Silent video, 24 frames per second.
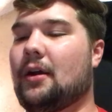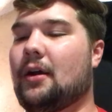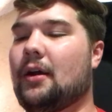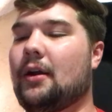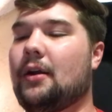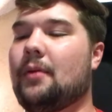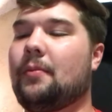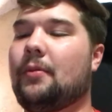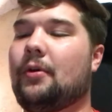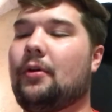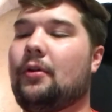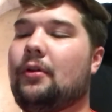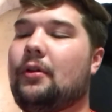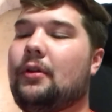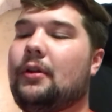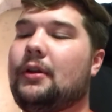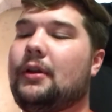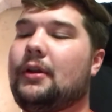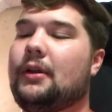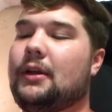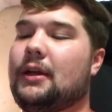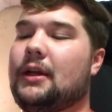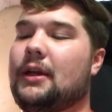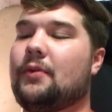autumnal
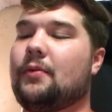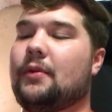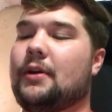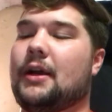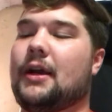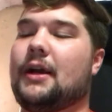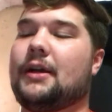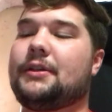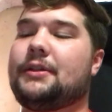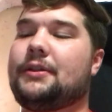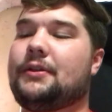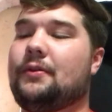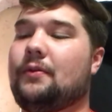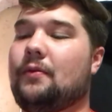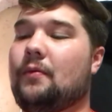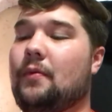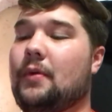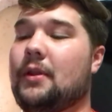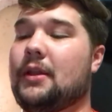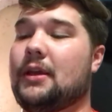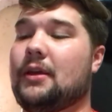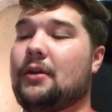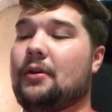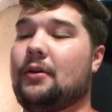equinox,
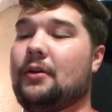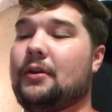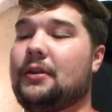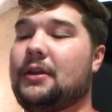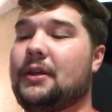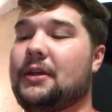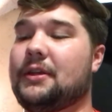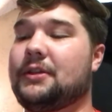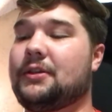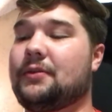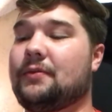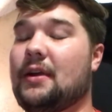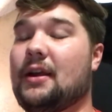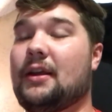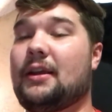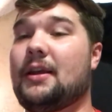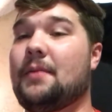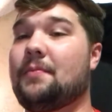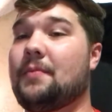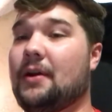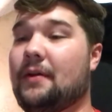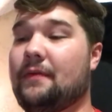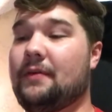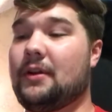when the Earth is directly
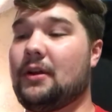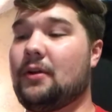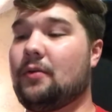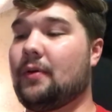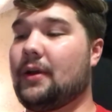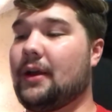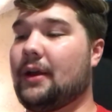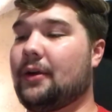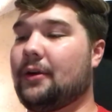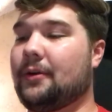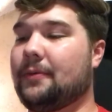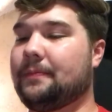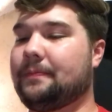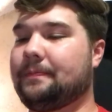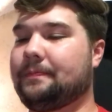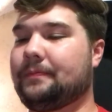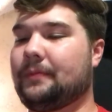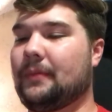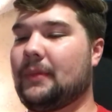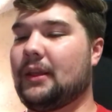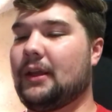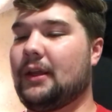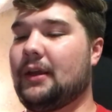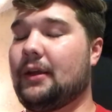above the equator,
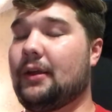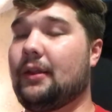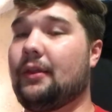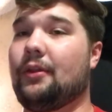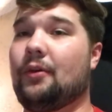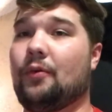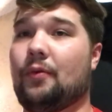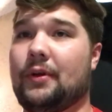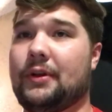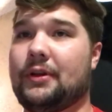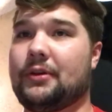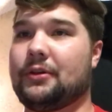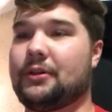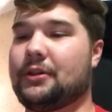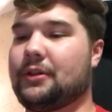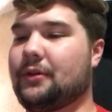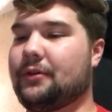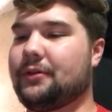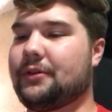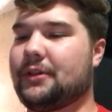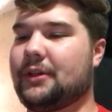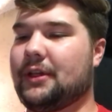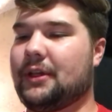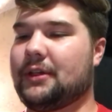the winter
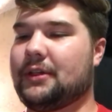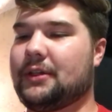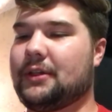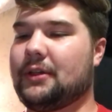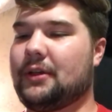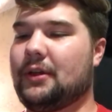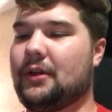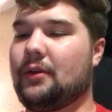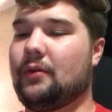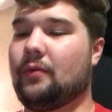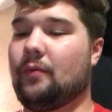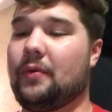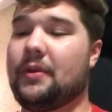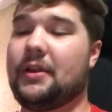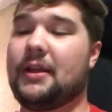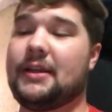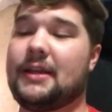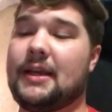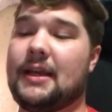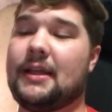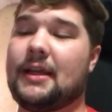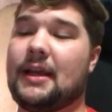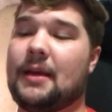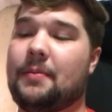solstice, when the
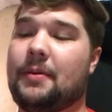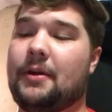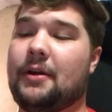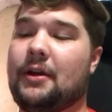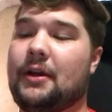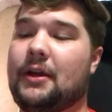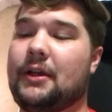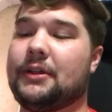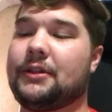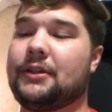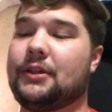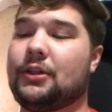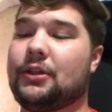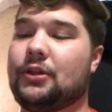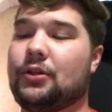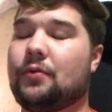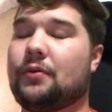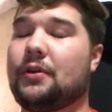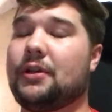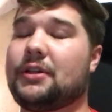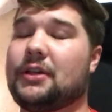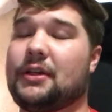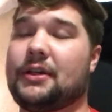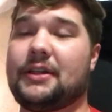daylight period is the
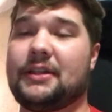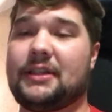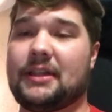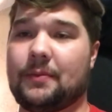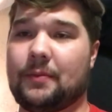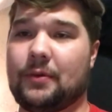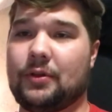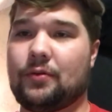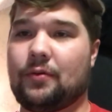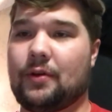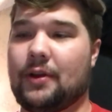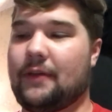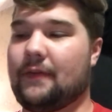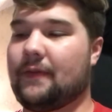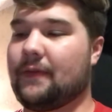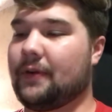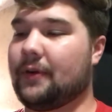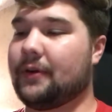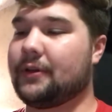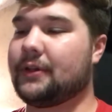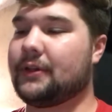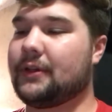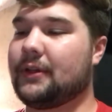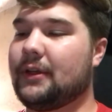shortest on December
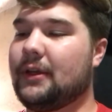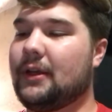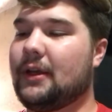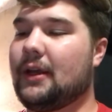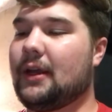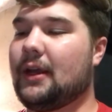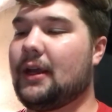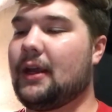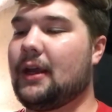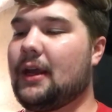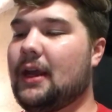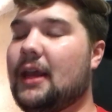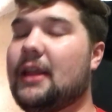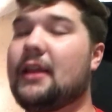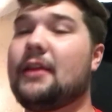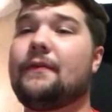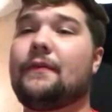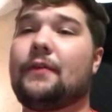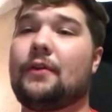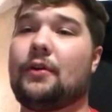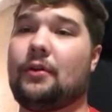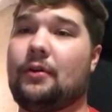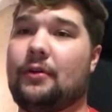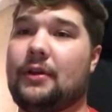21st, and the
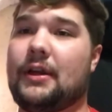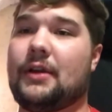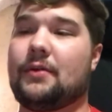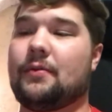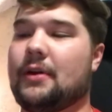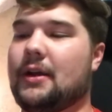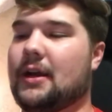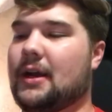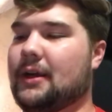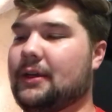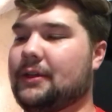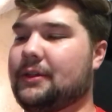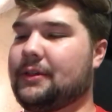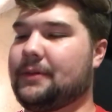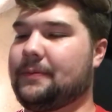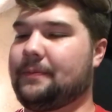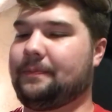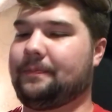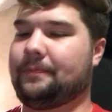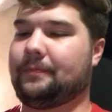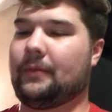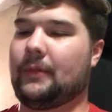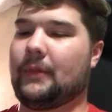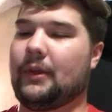vernal equinox,
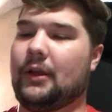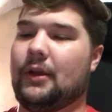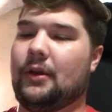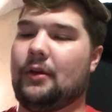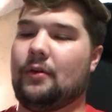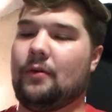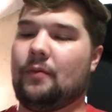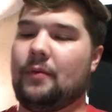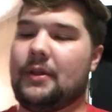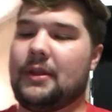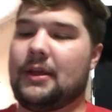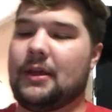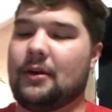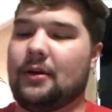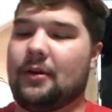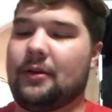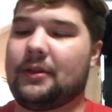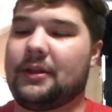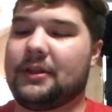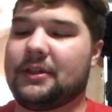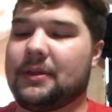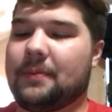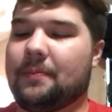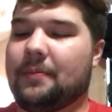when the
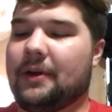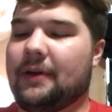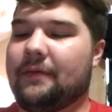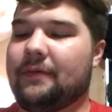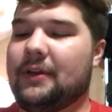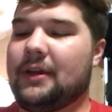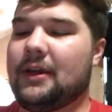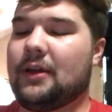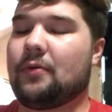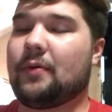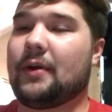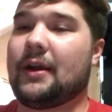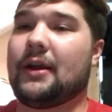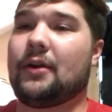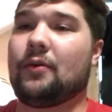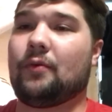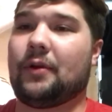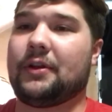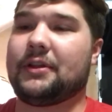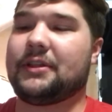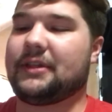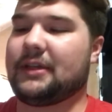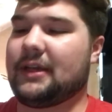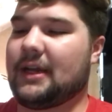Earth is above the equator
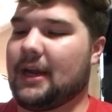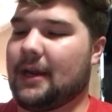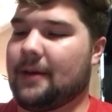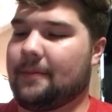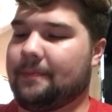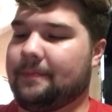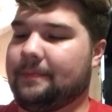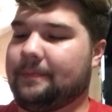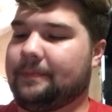once again.